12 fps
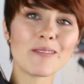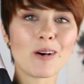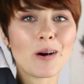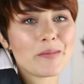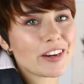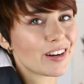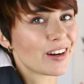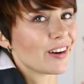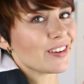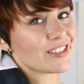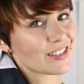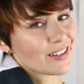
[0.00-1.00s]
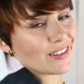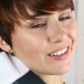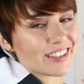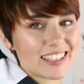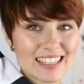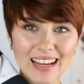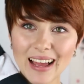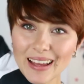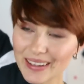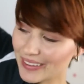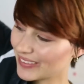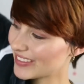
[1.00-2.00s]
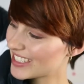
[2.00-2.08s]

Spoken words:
warm and cozy all the time.